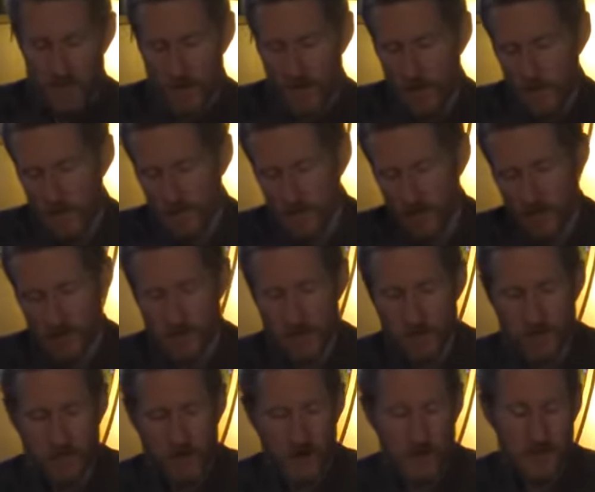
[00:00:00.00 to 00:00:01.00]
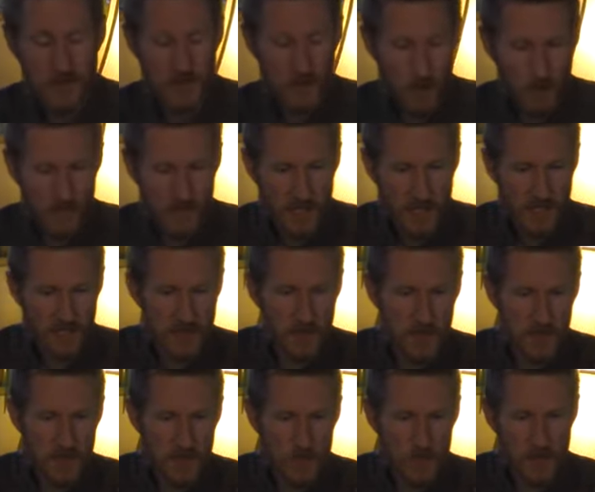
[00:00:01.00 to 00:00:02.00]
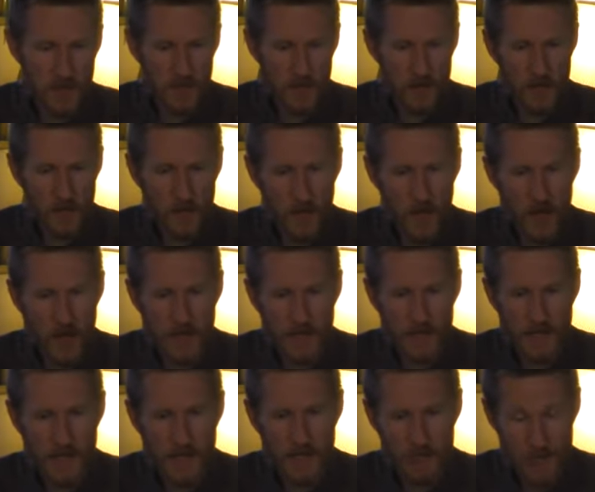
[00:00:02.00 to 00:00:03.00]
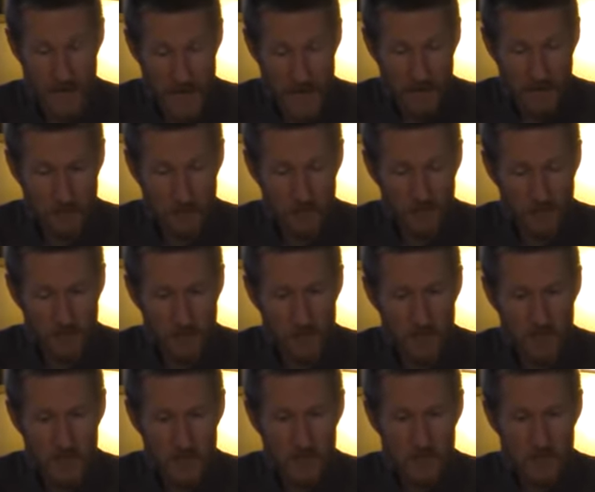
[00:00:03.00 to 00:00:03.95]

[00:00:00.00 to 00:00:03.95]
It's also found in the Old Testament where God at Passover